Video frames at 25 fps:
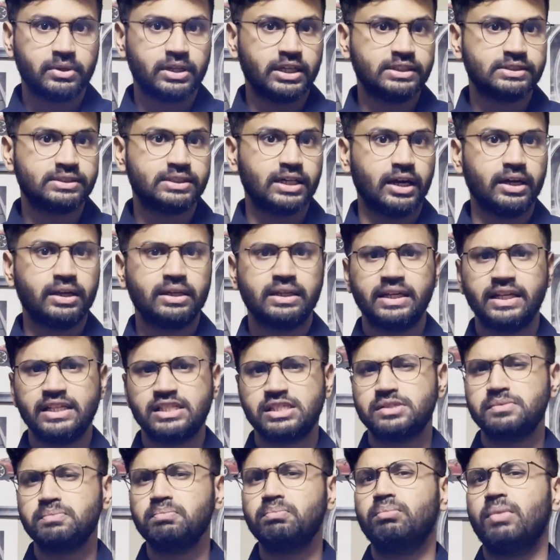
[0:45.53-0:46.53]
is that
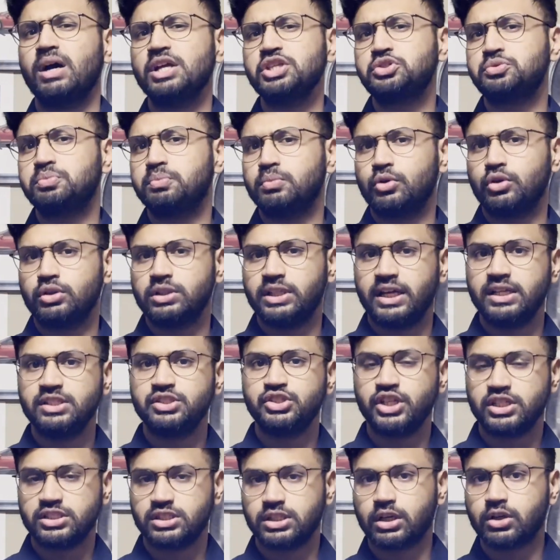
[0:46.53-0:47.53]
it's much more than
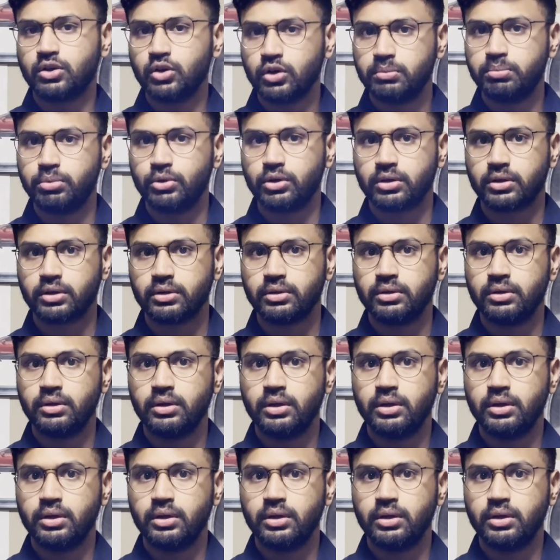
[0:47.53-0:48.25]
just a cookbook.